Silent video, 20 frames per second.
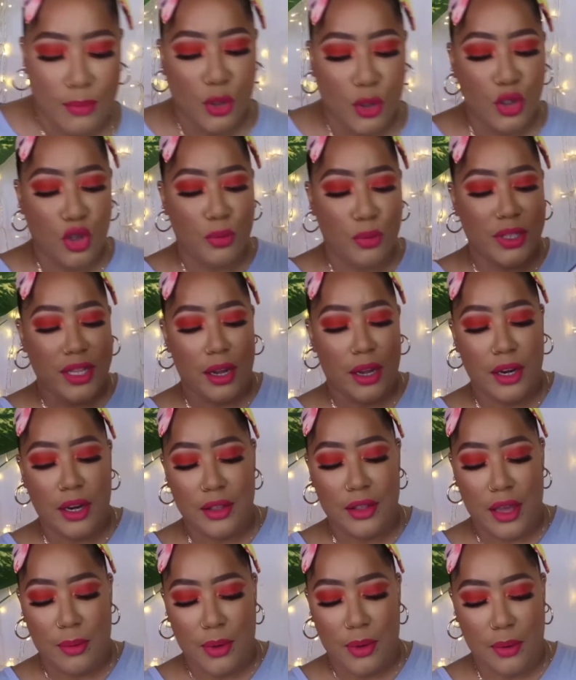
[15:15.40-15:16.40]
youtubers out
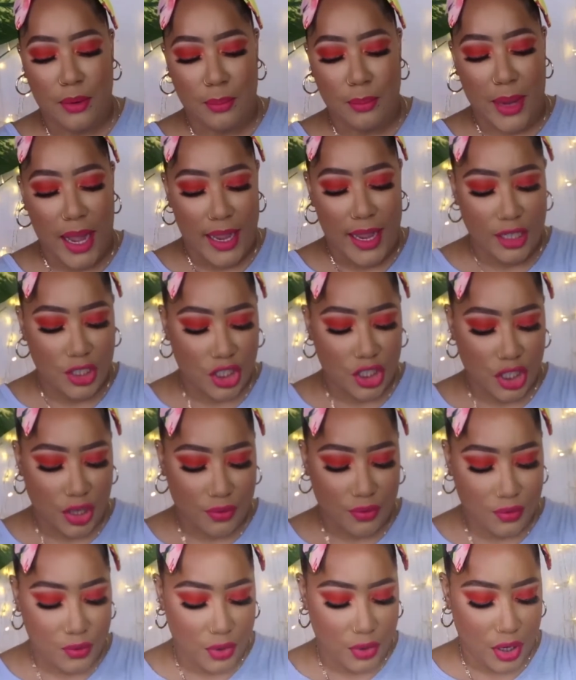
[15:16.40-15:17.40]
here that be buying shit
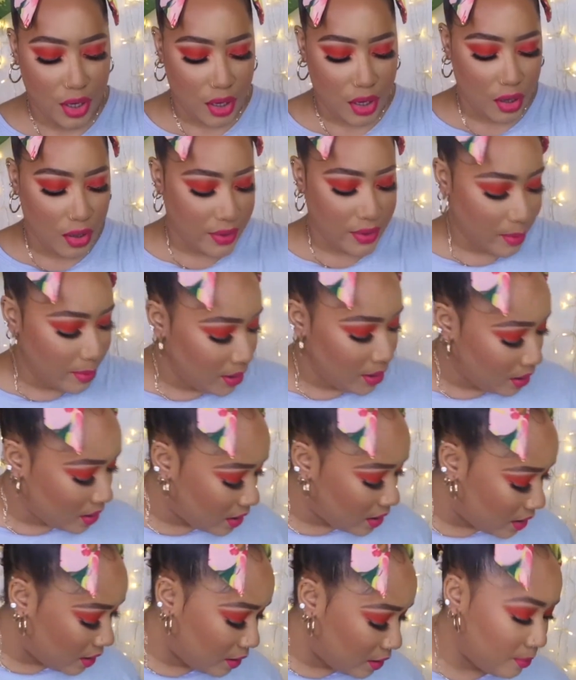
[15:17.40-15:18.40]
for y'all they be
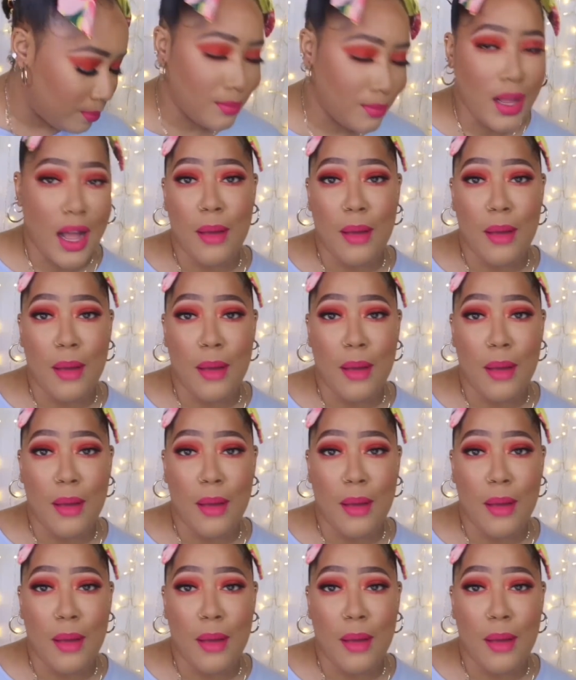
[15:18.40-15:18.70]
um